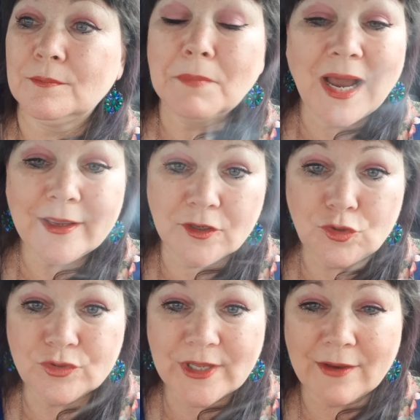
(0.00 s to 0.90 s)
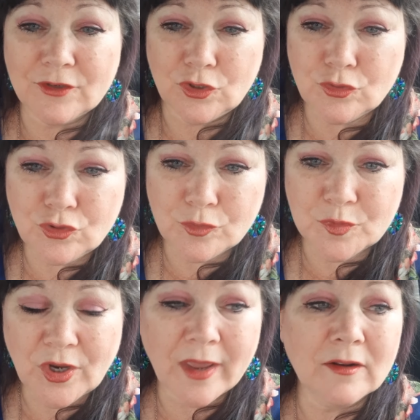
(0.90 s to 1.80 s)
Maya used to have a YouTube
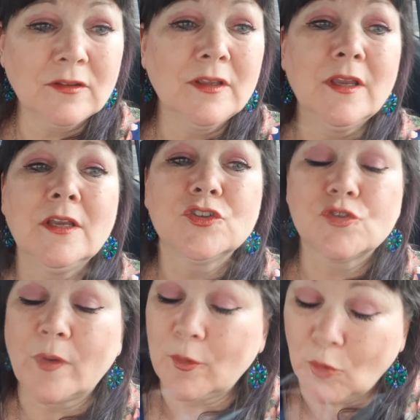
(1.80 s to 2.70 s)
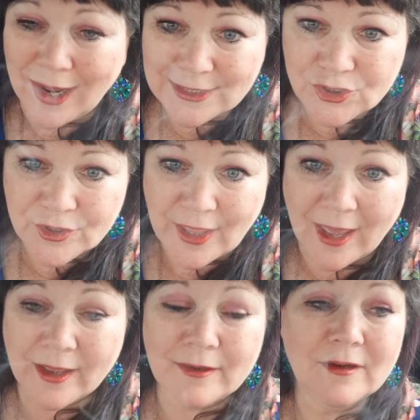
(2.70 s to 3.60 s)
channel, so I watched
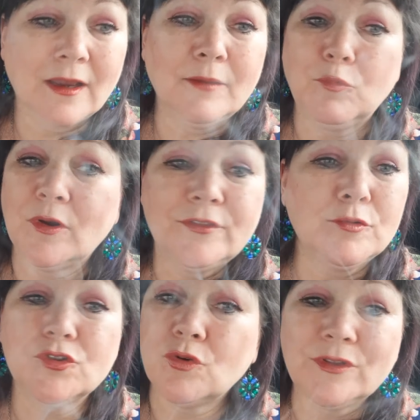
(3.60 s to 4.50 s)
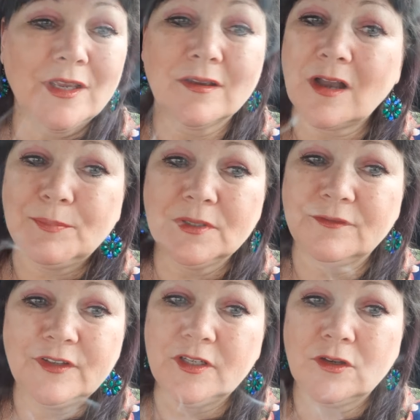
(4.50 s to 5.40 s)
that. There was only a couple
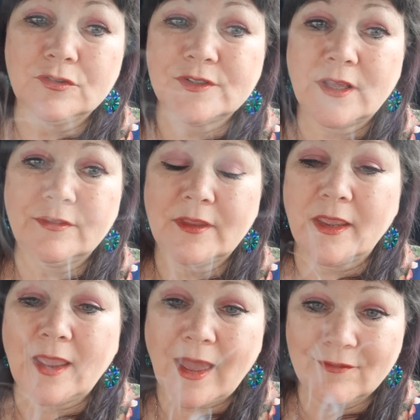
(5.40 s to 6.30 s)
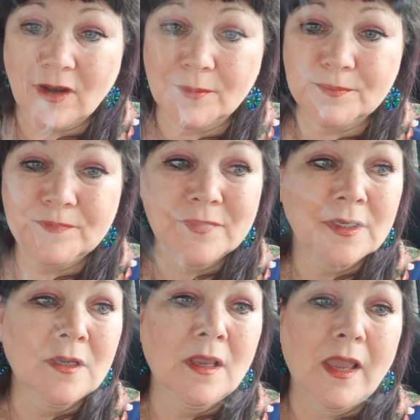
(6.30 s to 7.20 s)
of videos that they have up,
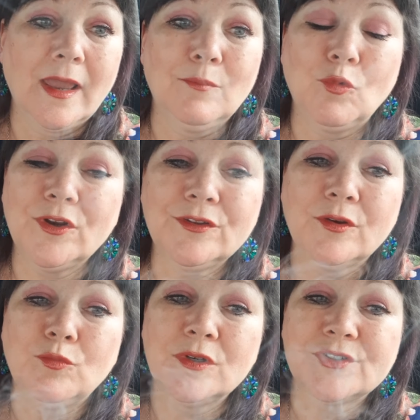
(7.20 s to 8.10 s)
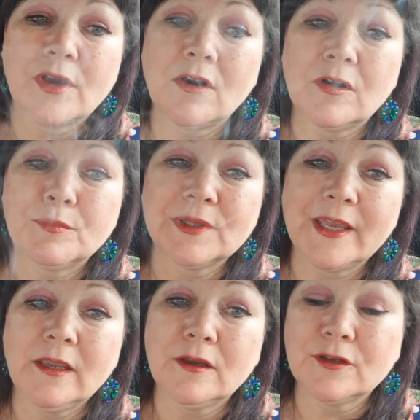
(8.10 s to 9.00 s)
and one of them was her
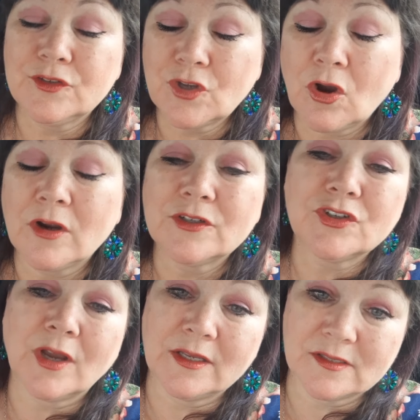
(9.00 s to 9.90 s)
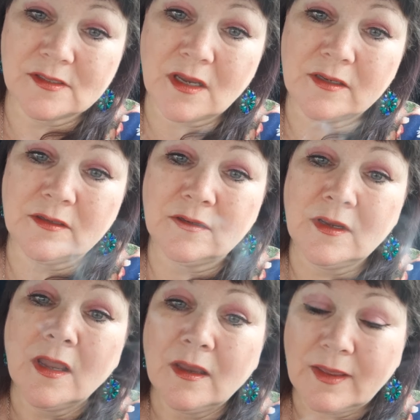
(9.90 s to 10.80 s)
playing guitar to her son,
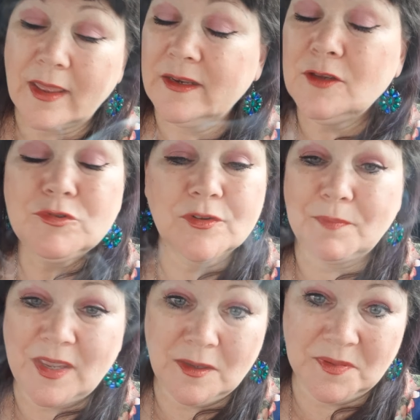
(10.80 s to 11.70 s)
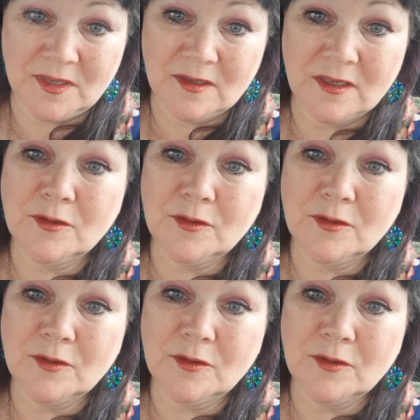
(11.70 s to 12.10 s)
and he was a baby.